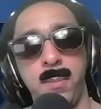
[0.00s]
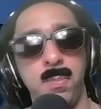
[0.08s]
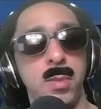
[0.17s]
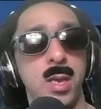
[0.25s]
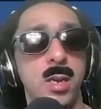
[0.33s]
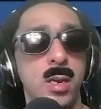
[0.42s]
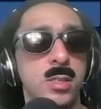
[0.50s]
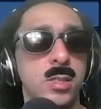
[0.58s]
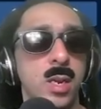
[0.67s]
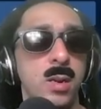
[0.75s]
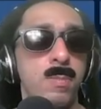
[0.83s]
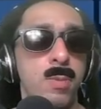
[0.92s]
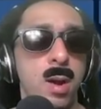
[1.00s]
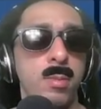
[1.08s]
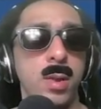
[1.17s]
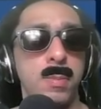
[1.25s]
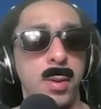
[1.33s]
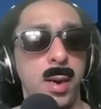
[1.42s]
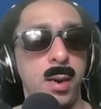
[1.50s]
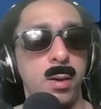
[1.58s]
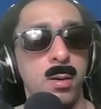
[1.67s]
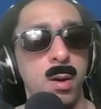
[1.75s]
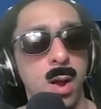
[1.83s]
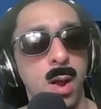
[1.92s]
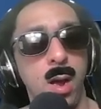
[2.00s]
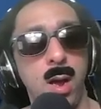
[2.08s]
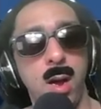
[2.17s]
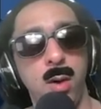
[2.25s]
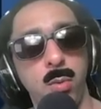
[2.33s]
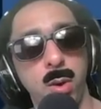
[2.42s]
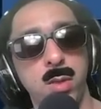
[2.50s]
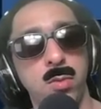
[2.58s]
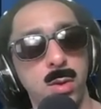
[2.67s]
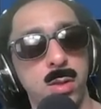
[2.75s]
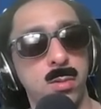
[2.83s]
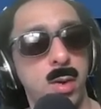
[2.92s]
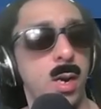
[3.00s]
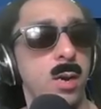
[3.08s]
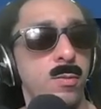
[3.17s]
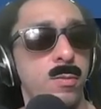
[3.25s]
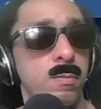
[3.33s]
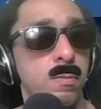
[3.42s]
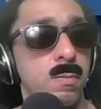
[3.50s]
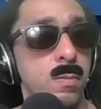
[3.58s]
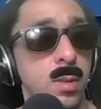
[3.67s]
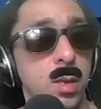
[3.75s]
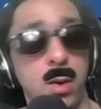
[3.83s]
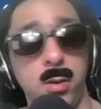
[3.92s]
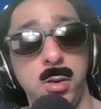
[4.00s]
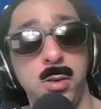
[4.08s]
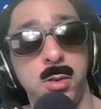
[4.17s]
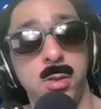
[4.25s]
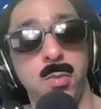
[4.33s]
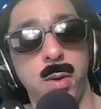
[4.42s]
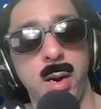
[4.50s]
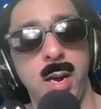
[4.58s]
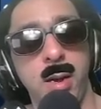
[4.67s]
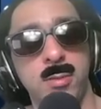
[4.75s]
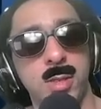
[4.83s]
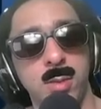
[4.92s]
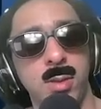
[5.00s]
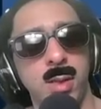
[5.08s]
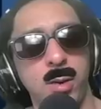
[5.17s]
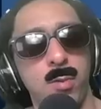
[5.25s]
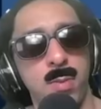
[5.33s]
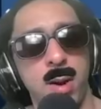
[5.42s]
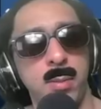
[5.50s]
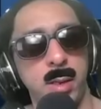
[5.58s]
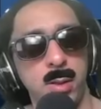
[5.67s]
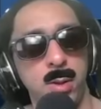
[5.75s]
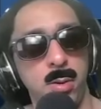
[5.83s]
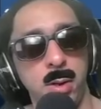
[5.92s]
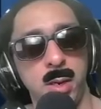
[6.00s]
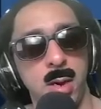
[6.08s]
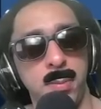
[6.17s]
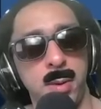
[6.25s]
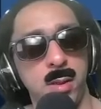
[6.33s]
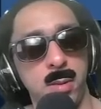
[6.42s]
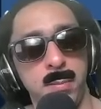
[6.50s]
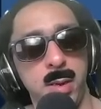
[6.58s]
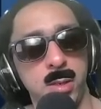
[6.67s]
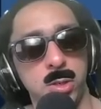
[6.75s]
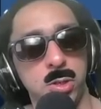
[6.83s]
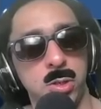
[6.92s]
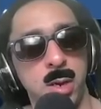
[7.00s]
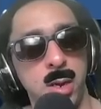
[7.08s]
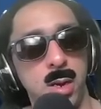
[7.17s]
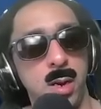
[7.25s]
it's going to probably pair with kind of you want to have something that you're probably loading up on the bench,